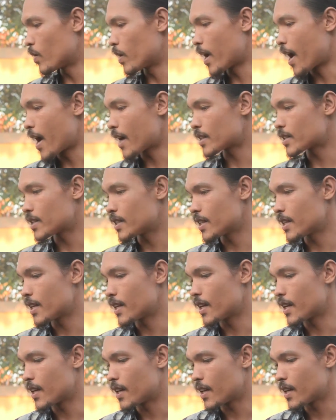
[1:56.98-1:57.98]
we
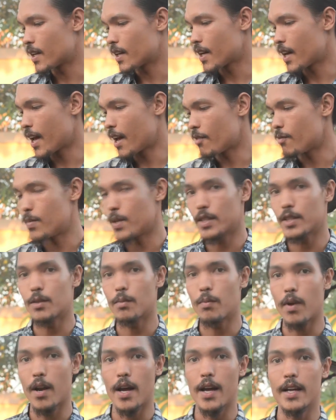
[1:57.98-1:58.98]
actually have been
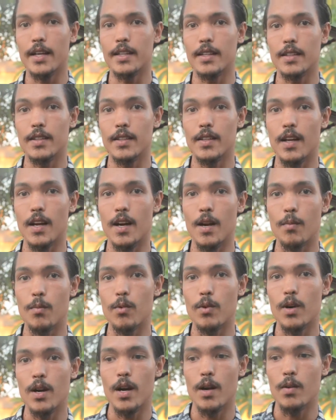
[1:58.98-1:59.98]
supplying
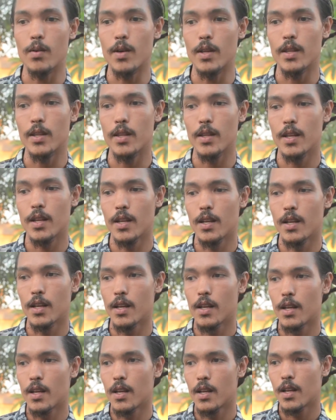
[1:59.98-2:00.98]
Annapurna with
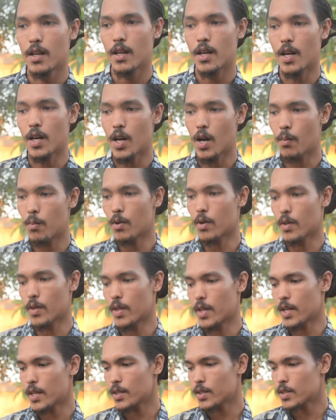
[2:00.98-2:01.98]
a couple of
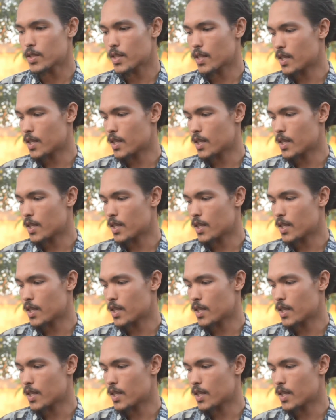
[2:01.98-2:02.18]
things,